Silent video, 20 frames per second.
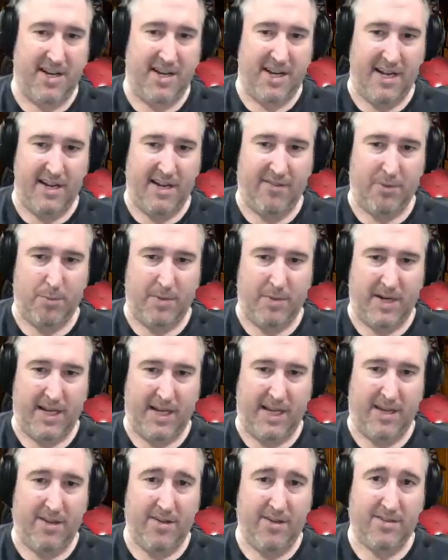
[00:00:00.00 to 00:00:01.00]
on everybody
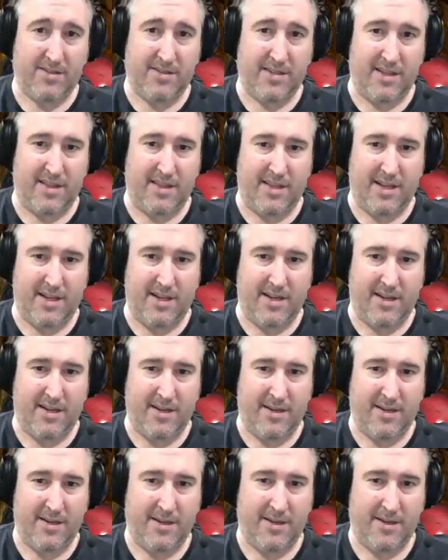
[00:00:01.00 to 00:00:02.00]
else and then
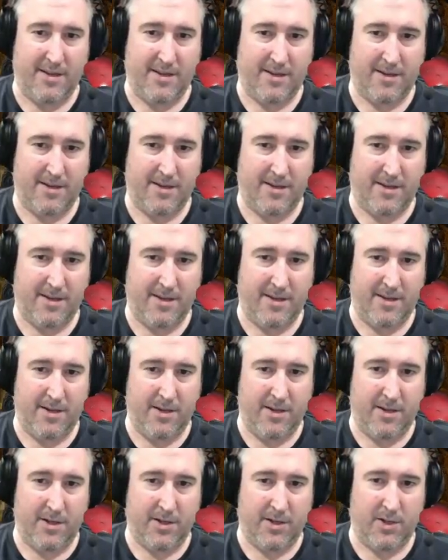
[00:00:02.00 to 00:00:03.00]

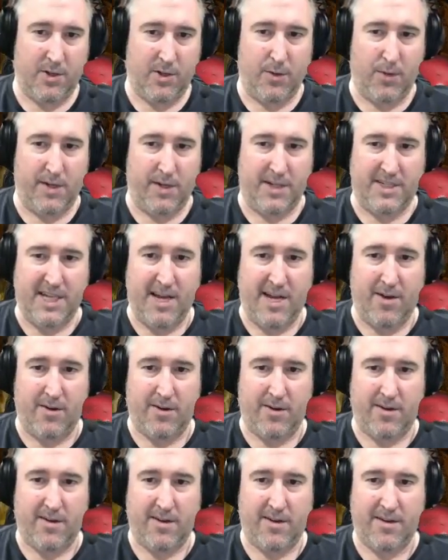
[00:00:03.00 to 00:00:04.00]
going to town.